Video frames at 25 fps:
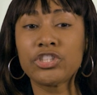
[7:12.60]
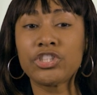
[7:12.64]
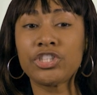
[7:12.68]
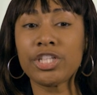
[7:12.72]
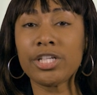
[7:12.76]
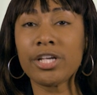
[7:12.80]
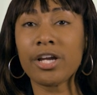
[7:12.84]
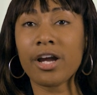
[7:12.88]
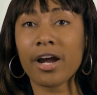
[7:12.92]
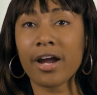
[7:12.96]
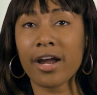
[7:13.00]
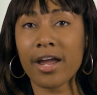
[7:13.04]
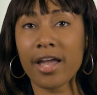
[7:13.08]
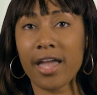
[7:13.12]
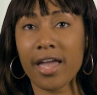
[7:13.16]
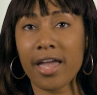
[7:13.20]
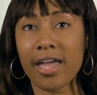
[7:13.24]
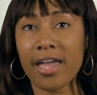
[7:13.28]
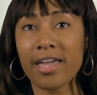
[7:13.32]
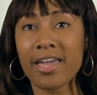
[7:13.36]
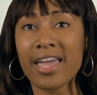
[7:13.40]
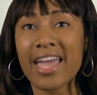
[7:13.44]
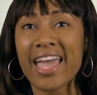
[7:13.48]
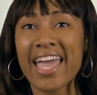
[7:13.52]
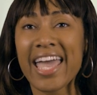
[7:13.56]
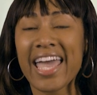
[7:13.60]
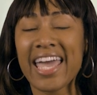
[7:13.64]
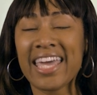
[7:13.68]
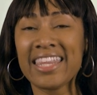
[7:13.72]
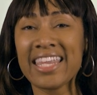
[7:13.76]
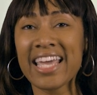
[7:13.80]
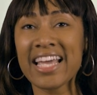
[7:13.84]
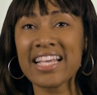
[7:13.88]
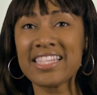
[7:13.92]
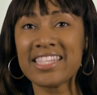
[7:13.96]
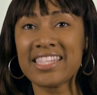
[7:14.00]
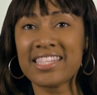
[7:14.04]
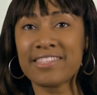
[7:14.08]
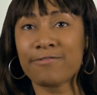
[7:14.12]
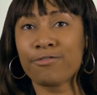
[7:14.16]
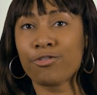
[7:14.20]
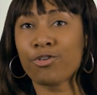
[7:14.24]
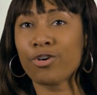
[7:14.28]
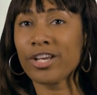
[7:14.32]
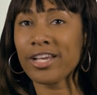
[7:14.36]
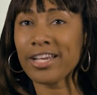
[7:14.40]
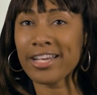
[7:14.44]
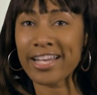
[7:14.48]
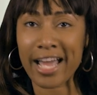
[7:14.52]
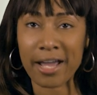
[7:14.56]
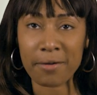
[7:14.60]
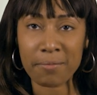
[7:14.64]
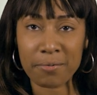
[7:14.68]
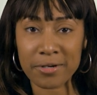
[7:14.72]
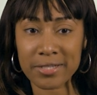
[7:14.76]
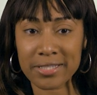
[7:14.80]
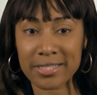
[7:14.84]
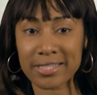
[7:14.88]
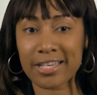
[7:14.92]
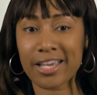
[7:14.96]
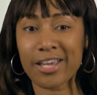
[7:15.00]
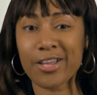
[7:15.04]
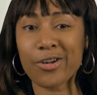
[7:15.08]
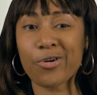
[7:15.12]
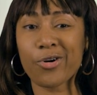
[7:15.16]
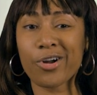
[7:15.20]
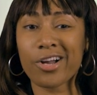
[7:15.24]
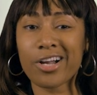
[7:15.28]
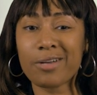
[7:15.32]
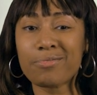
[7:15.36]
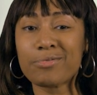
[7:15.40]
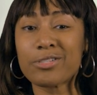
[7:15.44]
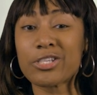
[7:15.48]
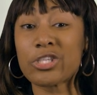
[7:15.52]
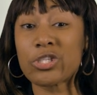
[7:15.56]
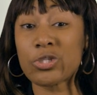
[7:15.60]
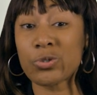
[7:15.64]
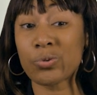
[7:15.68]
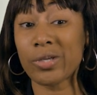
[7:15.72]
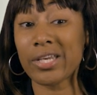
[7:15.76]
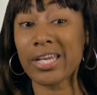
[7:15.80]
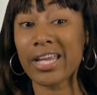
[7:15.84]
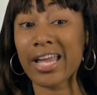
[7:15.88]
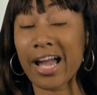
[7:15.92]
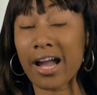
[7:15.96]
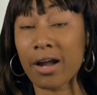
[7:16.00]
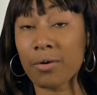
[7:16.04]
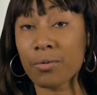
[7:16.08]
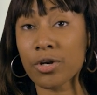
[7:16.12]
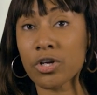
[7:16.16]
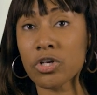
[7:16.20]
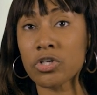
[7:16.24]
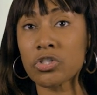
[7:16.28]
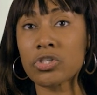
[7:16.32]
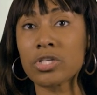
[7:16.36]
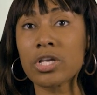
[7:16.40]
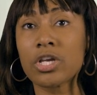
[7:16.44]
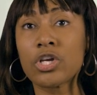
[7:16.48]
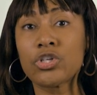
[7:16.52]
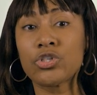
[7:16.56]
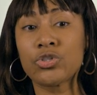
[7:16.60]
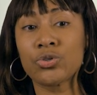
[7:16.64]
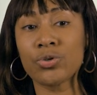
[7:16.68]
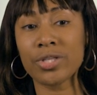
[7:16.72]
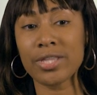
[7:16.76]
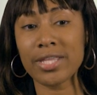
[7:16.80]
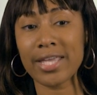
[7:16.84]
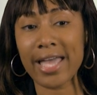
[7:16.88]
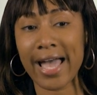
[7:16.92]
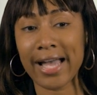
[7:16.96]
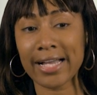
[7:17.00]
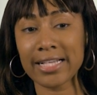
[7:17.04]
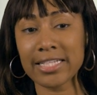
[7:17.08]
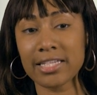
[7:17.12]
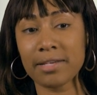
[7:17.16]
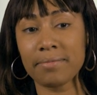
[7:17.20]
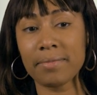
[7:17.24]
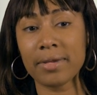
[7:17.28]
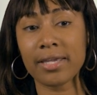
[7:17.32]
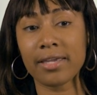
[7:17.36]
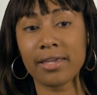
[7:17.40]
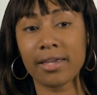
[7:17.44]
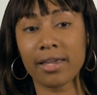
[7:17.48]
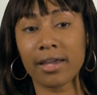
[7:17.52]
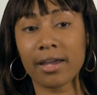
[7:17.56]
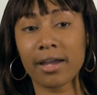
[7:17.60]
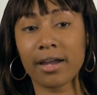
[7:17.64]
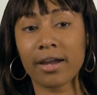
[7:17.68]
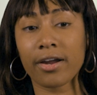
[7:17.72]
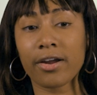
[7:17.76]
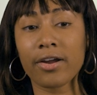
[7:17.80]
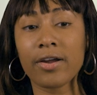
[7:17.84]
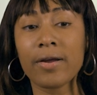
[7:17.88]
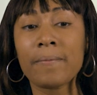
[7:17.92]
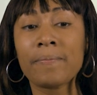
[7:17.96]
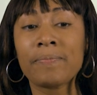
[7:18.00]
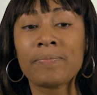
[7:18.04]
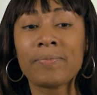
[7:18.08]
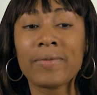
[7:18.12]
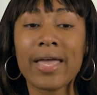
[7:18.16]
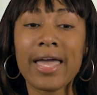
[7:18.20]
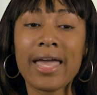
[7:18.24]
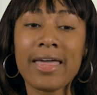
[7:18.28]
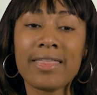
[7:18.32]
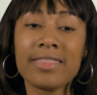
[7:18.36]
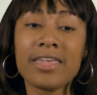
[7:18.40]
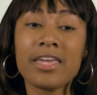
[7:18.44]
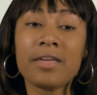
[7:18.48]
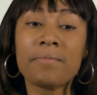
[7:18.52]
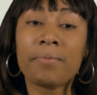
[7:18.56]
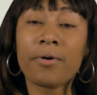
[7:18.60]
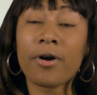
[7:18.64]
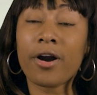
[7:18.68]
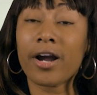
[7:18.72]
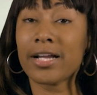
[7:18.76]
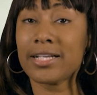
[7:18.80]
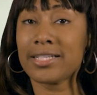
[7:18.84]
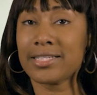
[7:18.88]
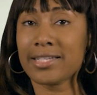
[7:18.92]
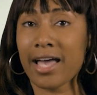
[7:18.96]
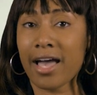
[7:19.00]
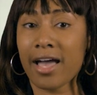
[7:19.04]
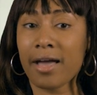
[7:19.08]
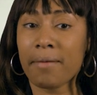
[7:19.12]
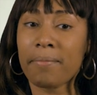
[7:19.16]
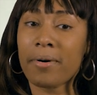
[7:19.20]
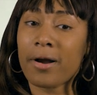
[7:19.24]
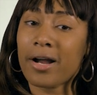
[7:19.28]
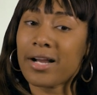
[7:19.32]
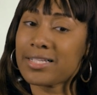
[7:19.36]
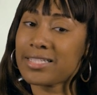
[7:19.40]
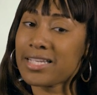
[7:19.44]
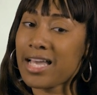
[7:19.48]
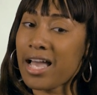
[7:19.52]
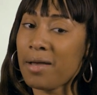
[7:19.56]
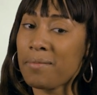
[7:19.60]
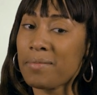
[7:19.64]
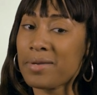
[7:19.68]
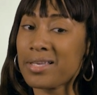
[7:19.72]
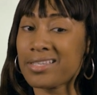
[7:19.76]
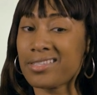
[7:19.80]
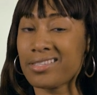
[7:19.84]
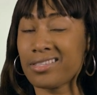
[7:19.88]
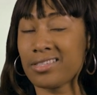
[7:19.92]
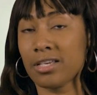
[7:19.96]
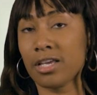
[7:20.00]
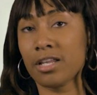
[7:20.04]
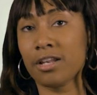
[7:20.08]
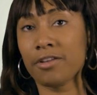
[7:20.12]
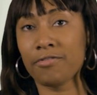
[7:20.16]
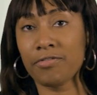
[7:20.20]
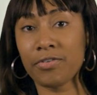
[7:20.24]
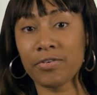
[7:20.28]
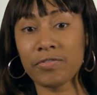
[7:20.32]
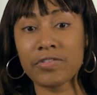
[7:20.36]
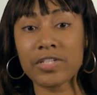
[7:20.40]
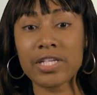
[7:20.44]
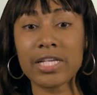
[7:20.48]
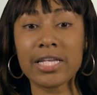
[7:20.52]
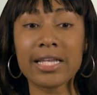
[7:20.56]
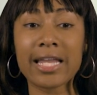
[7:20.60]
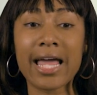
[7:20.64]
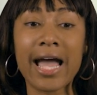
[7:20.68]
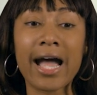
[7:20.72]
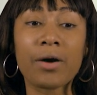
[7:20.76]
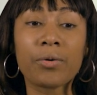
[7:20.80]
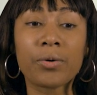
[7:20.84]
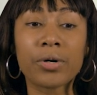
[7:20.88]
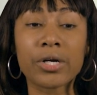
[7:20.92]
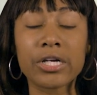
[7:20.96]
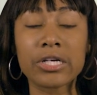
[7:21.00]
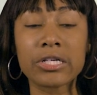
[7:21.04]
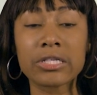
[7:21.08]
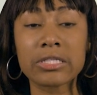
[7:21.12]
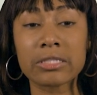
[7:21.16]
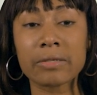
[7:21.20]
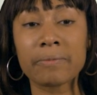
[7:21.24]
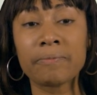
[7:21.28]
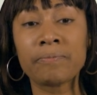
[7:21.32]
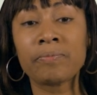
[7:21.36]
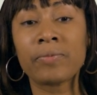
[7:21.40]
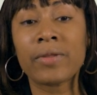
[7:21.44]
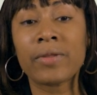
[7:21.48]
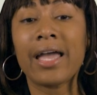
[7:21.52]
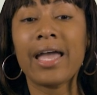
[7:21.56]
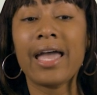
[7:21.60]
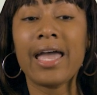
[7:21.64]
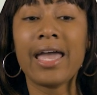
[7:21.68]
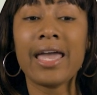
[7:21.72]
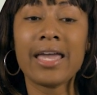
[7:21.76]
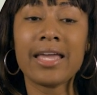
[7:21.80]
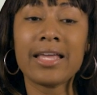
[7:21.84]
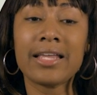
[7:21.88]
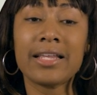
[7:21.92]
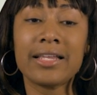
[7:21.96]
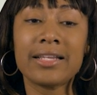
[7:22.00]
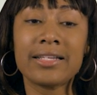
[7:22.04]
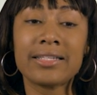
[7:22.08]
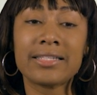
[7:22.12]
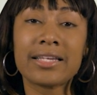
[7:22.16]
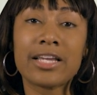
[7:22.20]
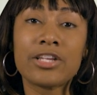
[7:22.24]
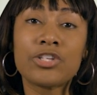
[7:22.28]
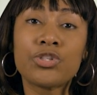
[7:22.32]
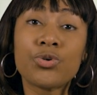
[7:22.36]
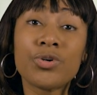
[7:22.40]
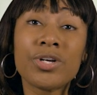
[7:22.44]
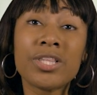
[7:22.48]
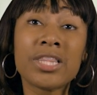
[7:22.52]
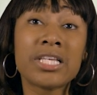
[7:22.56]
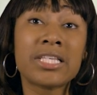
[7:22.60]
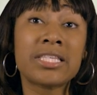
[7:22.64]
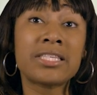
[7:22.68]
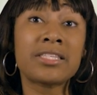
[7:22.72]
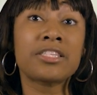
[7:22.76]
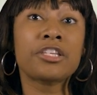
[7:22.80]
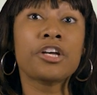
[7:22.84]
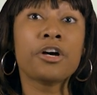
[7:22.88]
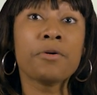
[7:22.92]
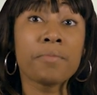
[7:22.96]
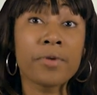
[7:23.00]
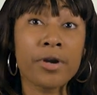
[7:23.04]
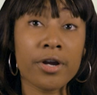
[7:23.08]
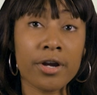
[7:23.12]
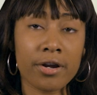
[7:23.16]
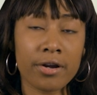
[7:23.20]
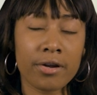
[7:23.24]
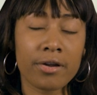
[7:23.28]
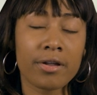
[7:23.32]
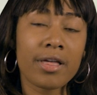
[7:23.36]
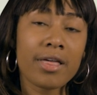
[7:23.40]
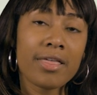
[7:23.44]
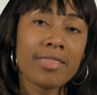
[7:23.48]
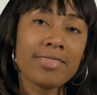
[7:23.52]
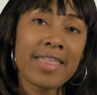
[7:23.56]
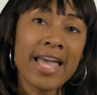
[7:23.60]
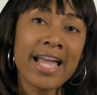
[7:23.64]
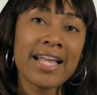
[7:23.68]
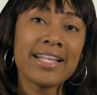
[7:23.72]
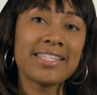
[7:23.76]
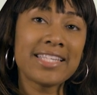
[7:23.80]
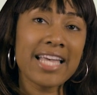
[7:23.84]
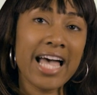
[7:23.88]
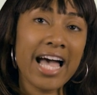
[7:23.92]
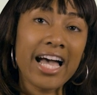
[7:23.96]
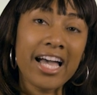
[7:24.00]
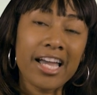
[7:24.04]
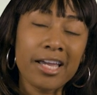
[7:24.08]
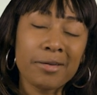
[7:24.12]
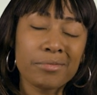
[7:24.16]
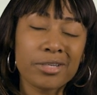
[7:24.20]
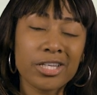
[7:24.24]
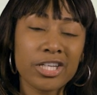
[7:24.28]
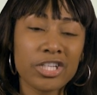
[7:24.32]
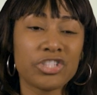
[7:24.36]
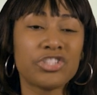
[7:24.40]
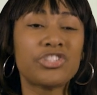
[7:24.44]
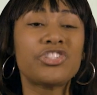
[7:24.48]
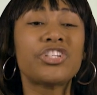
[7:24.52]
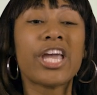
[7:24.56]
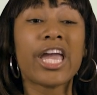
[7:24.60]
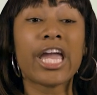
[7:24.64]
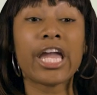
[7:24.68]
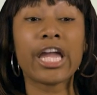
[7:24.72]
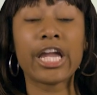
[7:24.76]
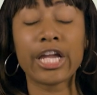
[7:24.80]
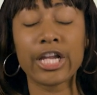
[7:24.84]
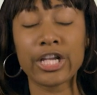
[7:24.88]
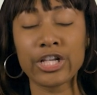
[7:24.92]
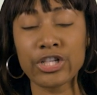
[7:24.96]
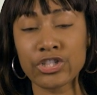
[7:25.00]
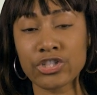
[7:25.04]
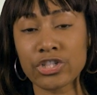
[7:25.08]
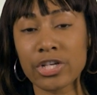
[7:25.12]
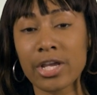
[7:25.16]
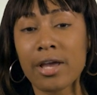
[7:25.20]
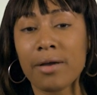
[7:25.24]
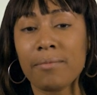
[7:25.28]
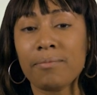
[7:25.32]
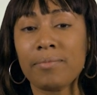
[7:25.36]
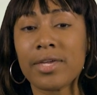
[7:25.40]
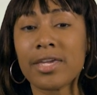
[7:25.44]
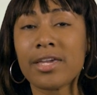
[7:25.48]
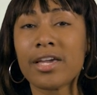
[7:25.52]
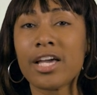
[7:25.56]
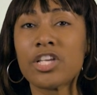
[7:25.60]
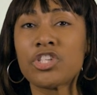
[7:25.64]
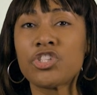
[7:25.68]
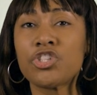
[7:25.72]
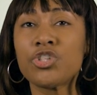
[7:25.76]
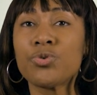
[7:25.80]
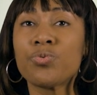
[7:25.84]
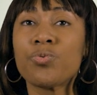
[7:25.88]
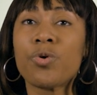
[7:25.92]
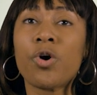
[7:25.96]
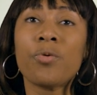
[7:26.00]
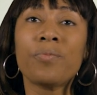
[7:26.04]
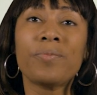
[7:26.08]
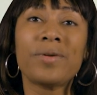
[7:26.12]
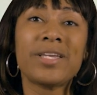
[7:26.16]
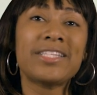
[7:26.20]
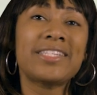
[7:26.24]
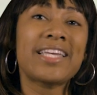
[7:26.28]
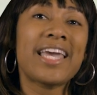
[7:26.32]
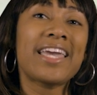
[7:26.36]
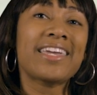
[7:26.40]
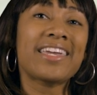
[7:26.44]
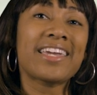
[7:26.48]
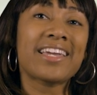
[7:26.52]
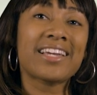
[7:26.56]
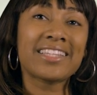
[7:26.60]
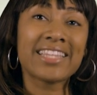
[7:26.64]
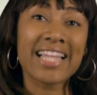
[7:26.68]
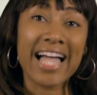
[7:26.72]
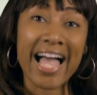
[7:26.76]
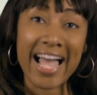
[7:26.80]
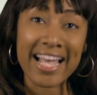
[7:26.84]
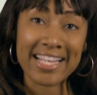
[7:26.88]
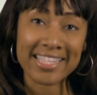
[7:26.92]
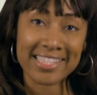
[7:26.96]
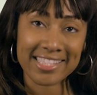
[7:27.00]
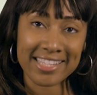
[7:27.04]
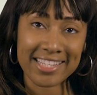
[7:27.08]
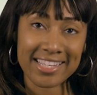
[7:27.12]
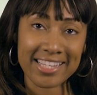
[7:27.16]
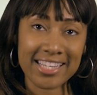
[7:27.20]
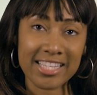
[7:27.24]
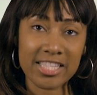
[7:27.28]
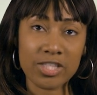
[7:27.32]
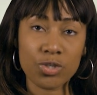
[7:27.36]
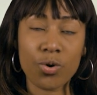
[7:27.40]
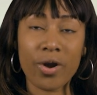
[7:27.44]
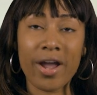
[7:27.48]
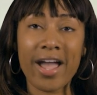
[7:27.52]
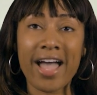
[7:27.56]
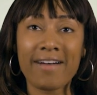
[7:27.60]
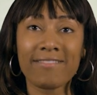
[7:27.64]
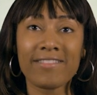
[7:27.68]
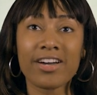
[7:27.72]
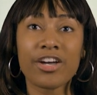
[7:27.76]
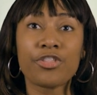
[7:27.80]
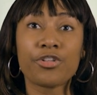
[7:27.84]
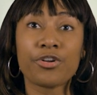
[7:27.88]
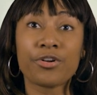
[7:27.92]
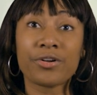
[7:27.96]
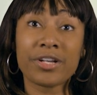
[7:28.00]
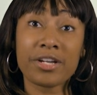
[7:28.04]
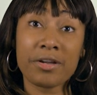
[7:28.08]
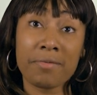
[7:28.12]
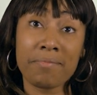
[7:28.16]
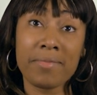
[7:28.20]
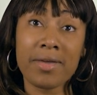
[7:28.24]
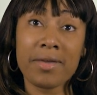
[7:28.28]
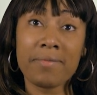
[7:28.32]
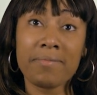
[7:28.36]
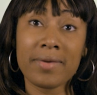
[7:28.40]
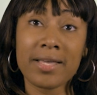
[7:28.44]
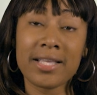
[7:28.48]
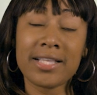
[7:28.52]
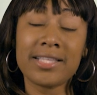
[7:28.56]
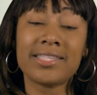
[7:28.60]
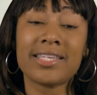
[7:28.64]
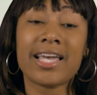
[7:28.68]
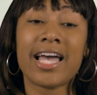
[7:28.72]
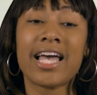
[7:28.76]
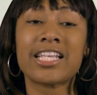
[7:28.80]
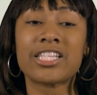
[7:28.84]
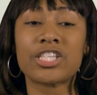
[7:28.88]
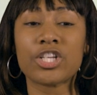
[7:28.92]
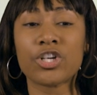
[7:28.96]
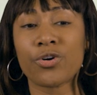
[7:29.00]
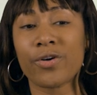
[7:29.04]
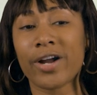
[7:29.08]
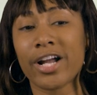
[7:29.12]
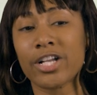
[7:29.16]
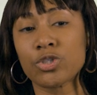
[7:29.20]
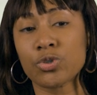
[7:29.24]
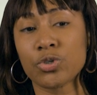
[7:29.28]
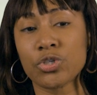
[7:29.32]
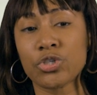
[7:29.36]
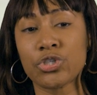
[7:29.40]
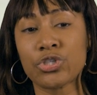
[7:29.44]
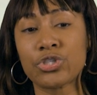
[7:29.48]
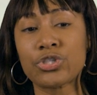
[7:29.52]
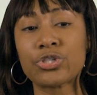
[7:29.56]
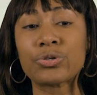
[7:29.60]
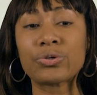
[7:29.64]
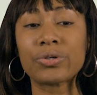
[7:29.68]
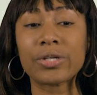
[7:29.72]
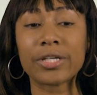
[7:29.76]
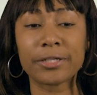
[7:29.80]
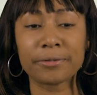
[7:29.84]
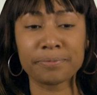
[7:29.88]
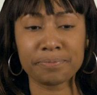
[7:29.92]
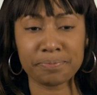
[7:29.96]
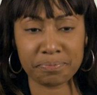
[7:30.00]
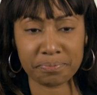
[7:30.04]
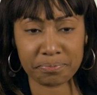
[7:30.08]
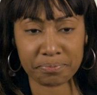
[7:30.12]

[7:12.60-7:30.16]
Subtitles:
GRA, and that's 49% or up to 20 hours during the academic year. And then part-time. Part-time is 10 to 15 hours. And during the summer, that time can change because you won't be taking classes or have other commitments as a graduate student.